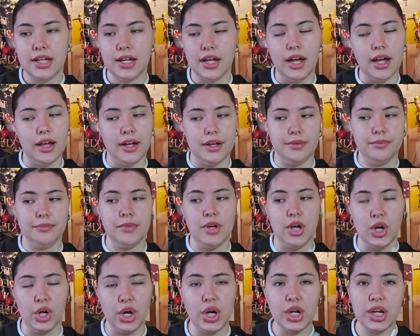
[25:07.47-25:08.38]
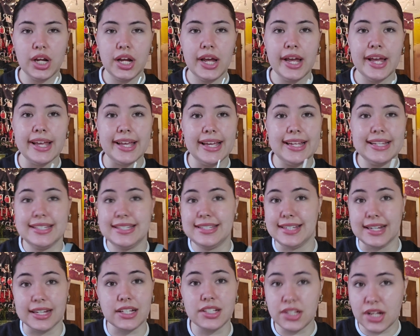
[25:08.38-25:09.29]
hook, it
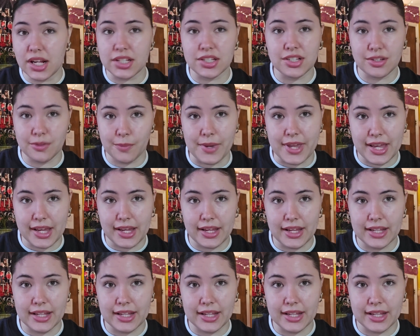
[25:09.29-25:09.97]
does not squeak.